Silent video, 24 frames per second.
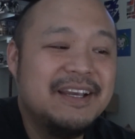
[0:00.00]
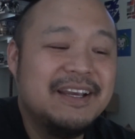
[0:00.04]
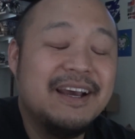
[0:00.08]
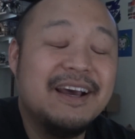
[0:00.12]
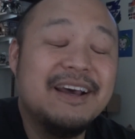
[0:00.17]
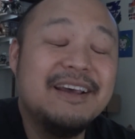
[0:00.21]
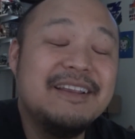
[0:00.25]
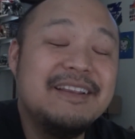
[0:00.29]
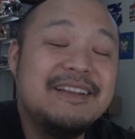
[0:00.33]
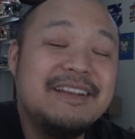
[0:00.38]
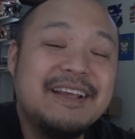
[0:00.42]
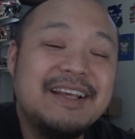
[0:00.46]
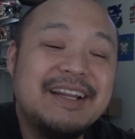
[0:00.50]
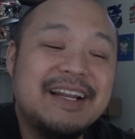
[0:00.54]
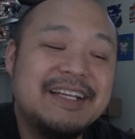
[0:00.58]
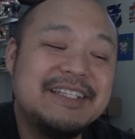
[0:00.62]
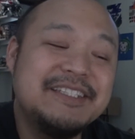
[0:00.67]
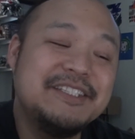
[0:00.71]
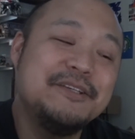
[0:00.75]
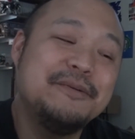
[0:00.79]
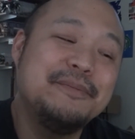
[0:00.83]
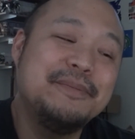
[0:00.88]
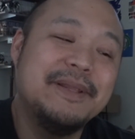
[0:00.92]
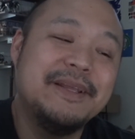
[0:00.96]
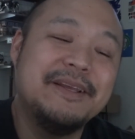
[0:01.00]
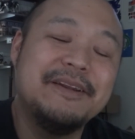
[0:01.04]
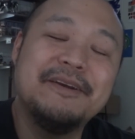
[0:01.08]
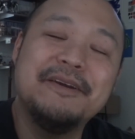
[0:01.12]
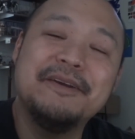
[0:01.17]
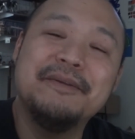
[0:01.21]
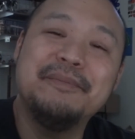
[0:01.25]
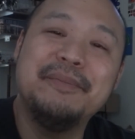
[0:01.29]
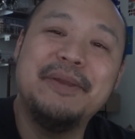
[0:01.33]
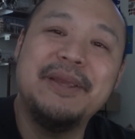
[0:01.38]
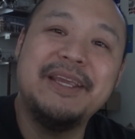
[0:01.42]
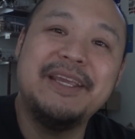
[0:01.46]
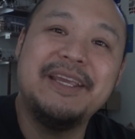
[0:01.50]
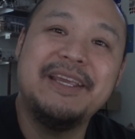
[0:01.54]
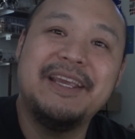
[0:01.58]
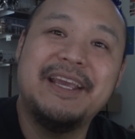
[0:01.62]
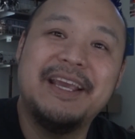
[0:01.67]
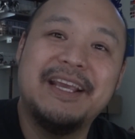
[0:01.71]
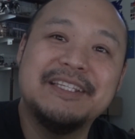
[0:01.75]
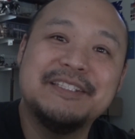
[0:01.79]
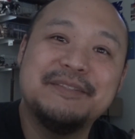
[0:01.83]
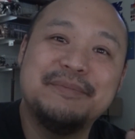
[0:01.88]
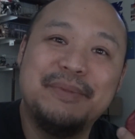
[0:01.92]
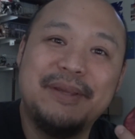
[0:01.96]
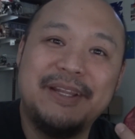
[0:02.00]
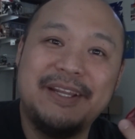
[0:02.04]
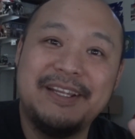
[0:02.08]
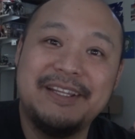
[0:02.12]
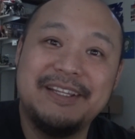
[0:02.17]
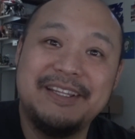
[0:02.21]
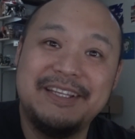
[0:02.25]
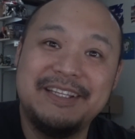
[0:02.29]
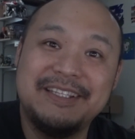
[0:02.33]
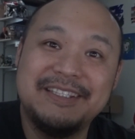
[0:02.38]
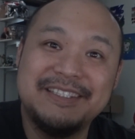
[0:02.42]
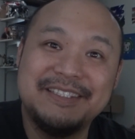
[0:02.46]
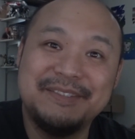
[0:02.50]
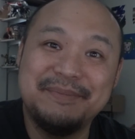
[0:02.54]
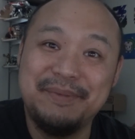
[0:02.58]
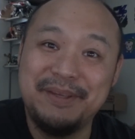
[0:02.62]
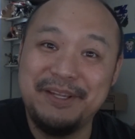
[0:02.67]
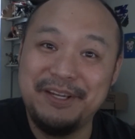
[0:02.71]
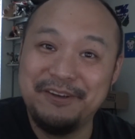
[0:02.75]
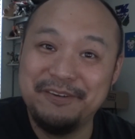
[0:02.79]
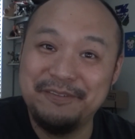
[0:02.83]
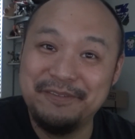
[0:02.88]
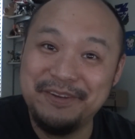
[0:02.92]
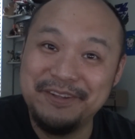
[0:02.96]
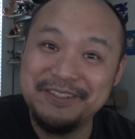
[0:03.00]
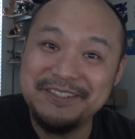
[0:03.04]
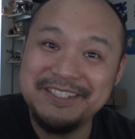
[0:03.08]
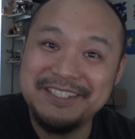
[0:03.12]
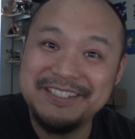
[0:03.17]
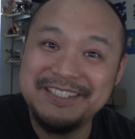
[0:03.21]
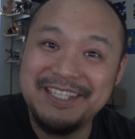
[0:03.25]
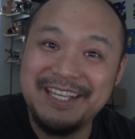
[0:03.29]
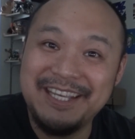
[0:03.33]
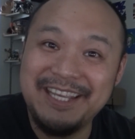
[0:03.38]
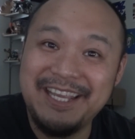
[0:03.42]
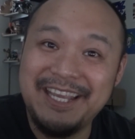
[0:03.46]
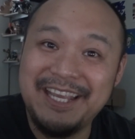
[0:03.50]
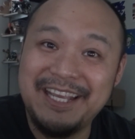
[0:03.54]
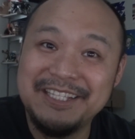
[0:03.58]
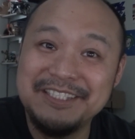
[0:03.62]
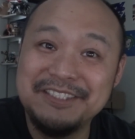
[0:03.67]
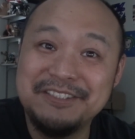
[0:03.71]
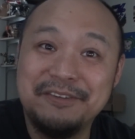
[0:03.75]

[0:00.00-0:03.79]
Other than that, I still plan on making as many of these mini reviews as I can,